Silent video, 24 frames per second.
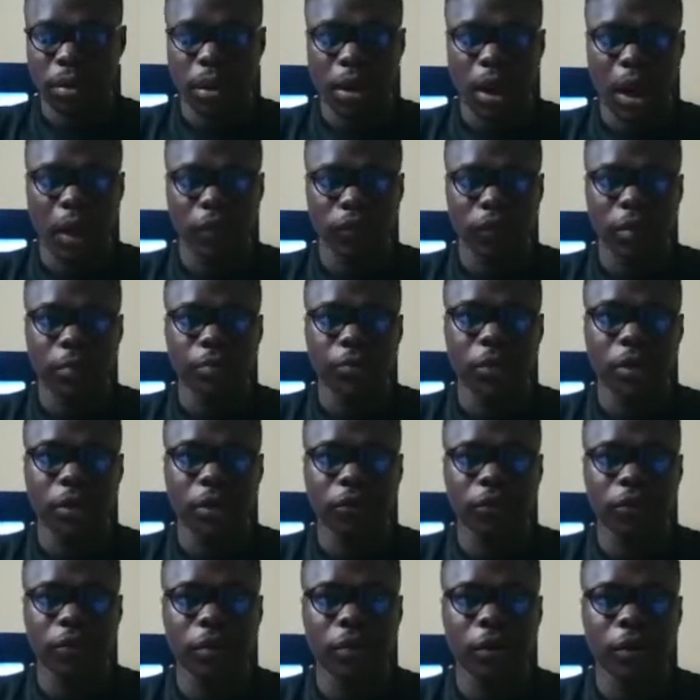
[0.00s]
Guys, I'm
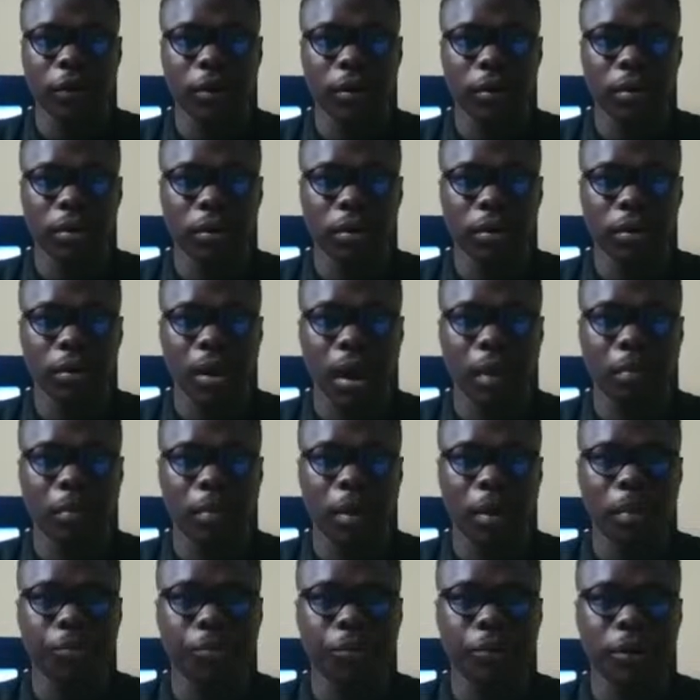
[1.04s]
really sorry.
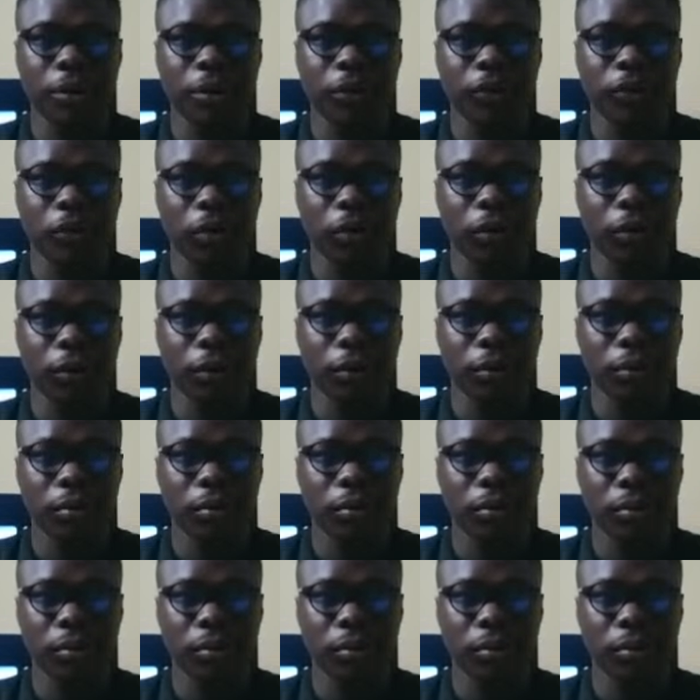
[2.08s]
I'm really sorry.